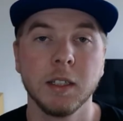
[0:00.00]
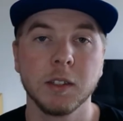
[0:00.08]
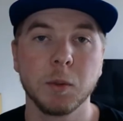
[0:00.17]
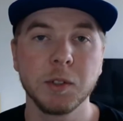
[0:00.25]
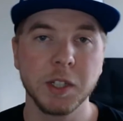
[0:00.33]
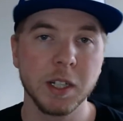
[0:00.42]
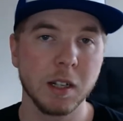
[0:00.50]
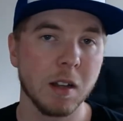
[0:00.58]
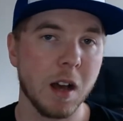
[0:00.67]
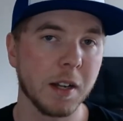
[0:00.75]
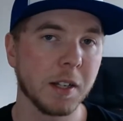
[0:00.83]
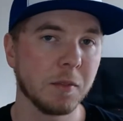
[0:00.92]
So once you get a
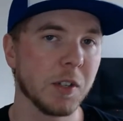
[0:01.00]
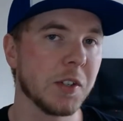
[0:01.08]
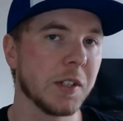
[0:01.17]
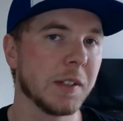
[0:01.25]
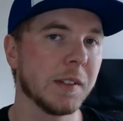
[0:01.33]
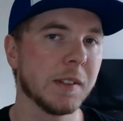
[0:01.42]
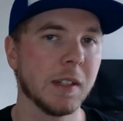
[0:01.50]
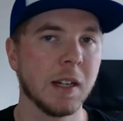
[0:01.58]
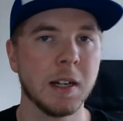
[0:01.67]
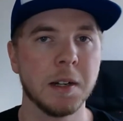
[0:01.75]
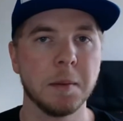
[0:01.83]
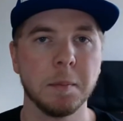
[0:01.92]
lot of conversions,
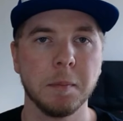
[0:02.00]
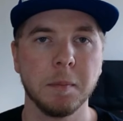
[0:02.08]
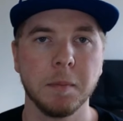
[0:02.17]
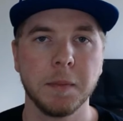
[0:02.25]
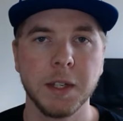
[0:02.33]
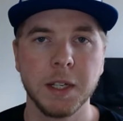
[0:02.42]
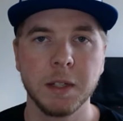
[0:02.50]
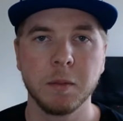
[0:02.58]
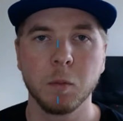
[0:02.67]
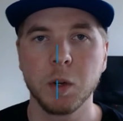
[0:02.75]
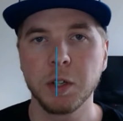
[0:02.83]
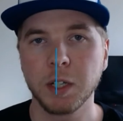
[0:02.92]

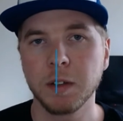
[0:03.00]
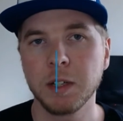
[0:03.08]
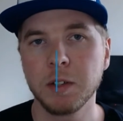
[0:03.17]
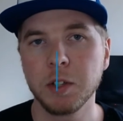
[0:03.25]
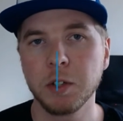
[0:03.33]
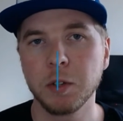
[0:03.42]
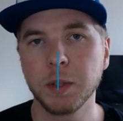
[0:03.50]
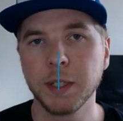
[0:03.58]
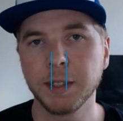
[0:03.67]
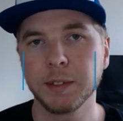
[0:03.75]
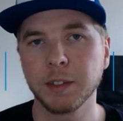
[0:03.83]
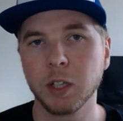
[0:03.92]
then what you can then do
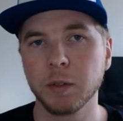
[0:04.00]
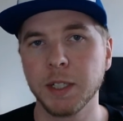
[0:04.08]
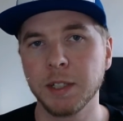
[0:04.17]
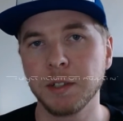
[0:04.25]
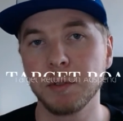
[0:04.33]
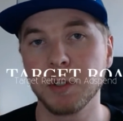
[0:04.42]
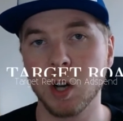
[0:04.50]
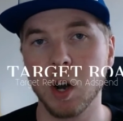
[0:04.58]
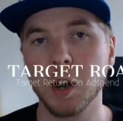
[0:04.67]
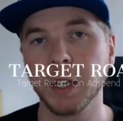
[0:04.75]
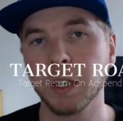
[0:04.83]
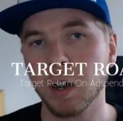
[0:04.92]
is go into
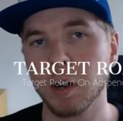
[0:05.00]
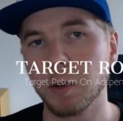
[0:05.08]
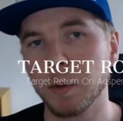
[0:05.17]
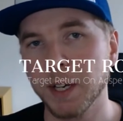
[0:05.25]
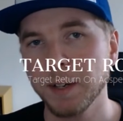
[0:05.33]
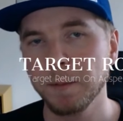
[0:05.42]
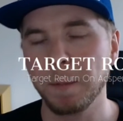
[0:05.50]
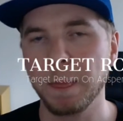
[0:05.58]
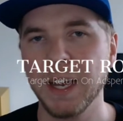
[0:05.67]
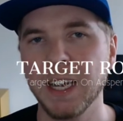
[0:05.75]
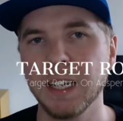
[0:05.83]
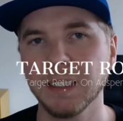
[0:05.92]
target ROA
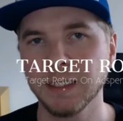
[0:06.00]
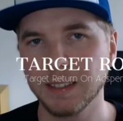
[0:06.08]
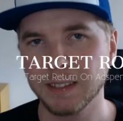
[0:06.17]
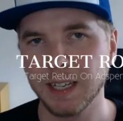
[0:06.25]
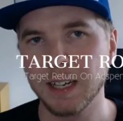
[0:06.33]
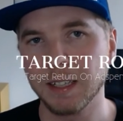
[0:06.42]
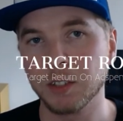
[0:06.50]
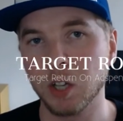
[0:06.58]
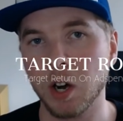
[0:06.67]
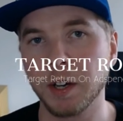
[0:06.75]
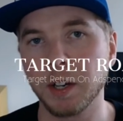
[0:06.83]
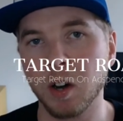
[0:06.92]
and set a
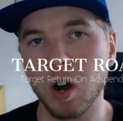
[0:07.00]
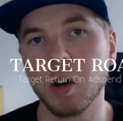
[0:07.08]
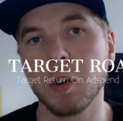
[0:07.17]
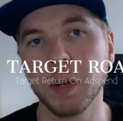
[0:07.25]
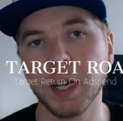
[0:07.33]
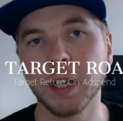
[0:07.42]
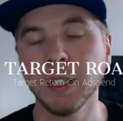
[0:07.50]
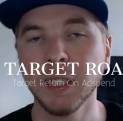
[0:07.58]
target ROA.